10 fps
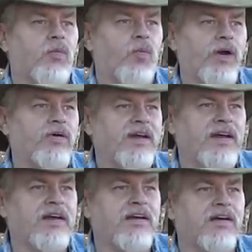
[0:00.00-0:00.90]
We
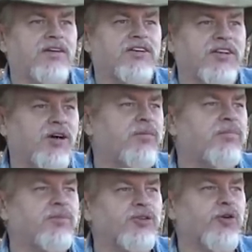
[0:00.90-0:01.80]
need
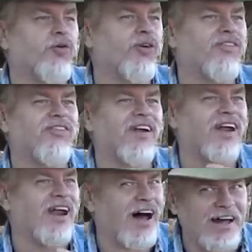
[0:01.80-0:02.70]
some sort of
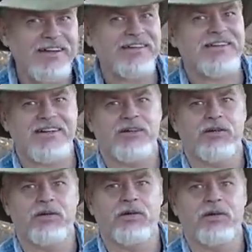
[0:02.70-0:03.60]
light
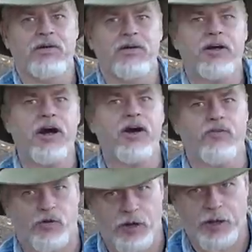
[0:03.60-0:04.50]

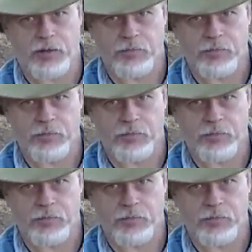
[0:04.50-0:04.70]
covering.